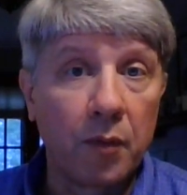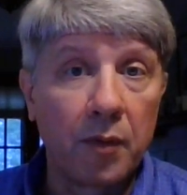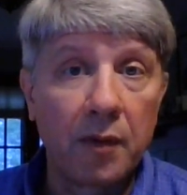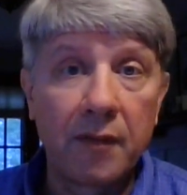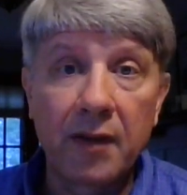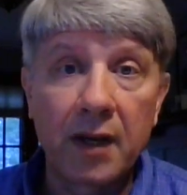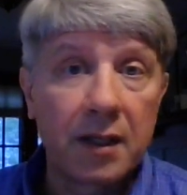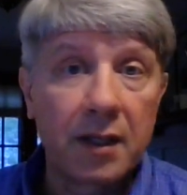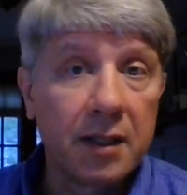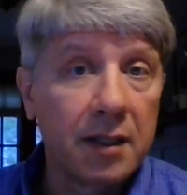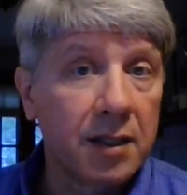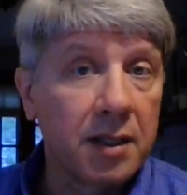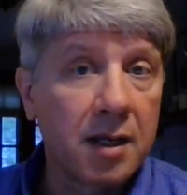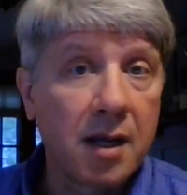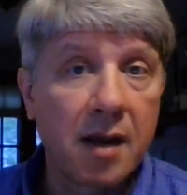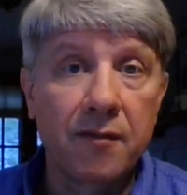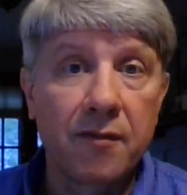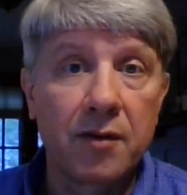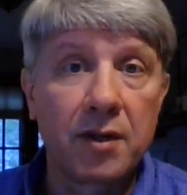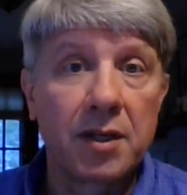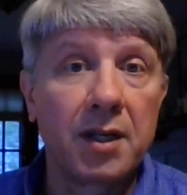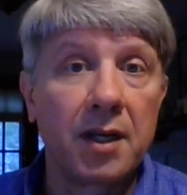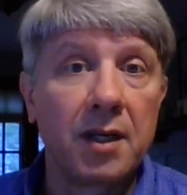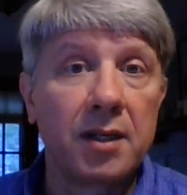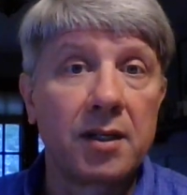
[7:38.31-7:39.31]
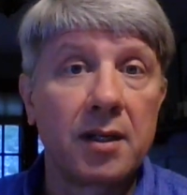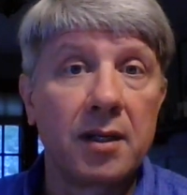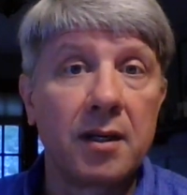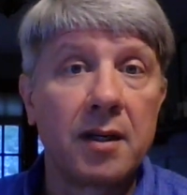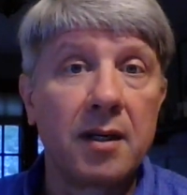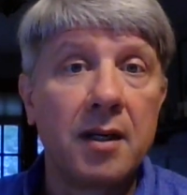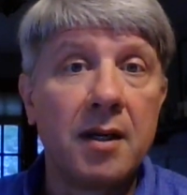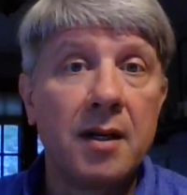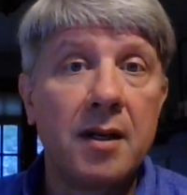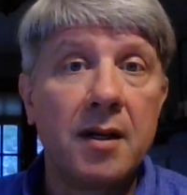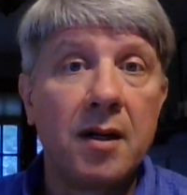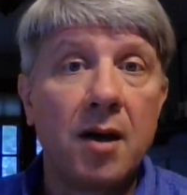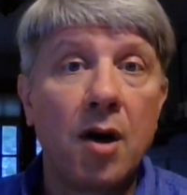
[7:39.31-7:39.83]
We've had this conversation
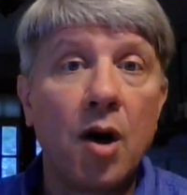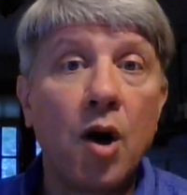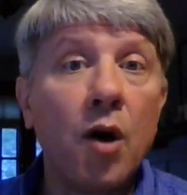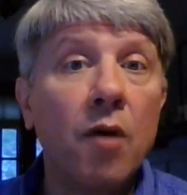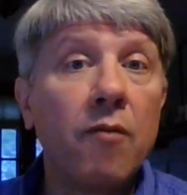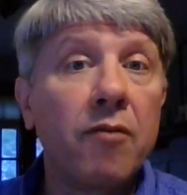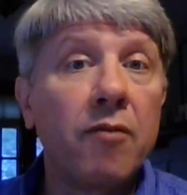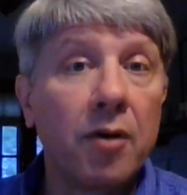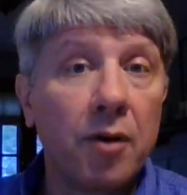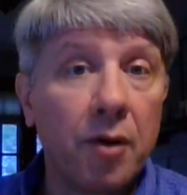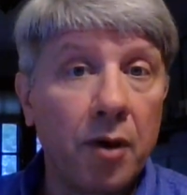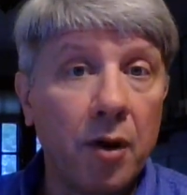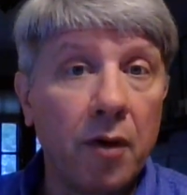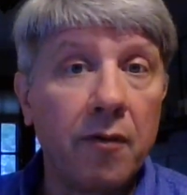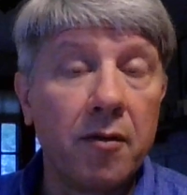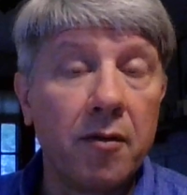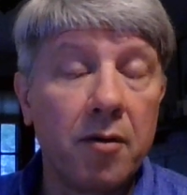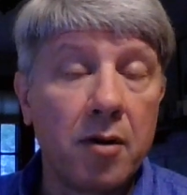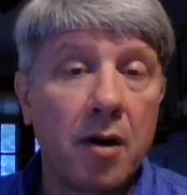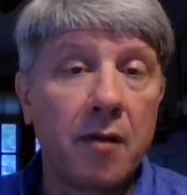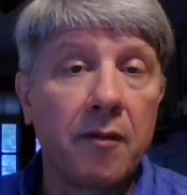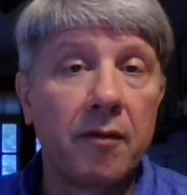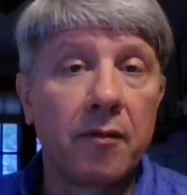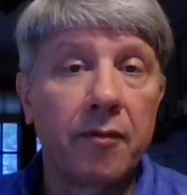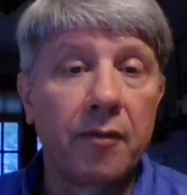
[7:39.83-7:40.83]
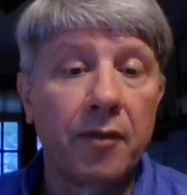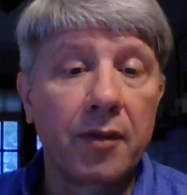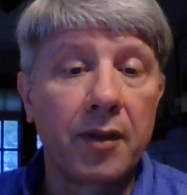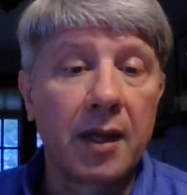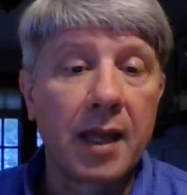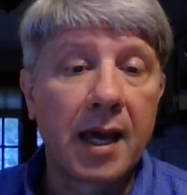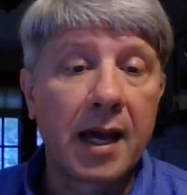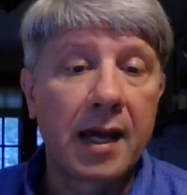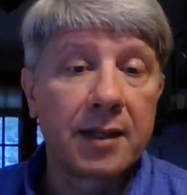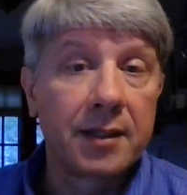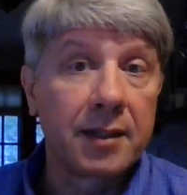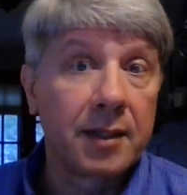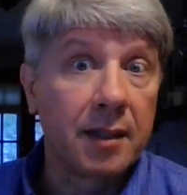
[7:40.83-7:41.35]
over and over and over for the
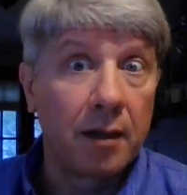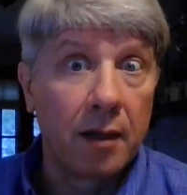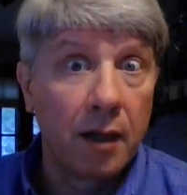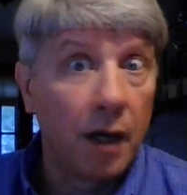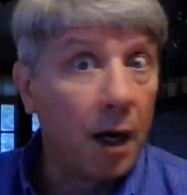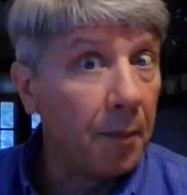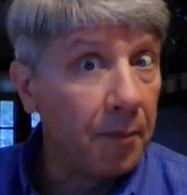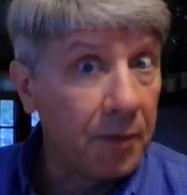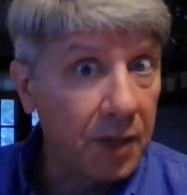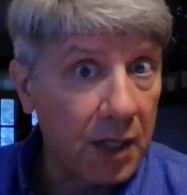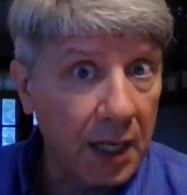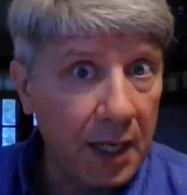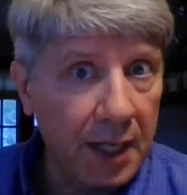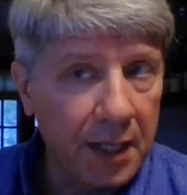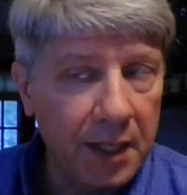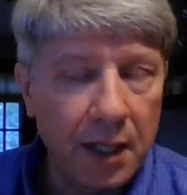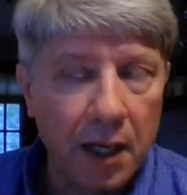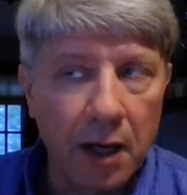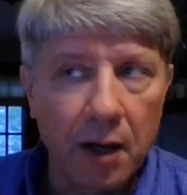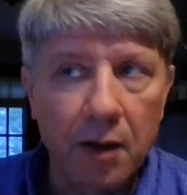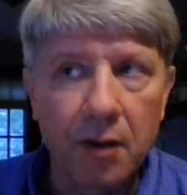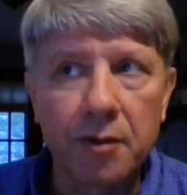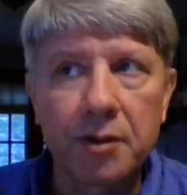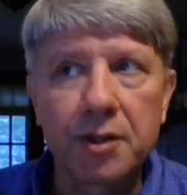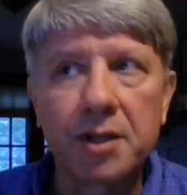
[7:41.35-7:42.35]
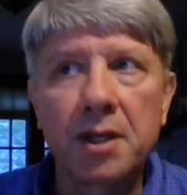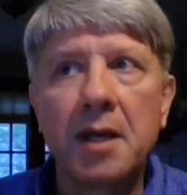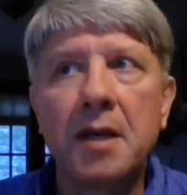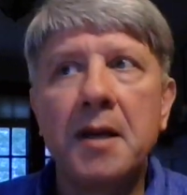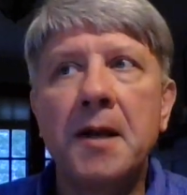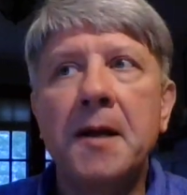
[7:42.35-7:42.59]
last umpteen years.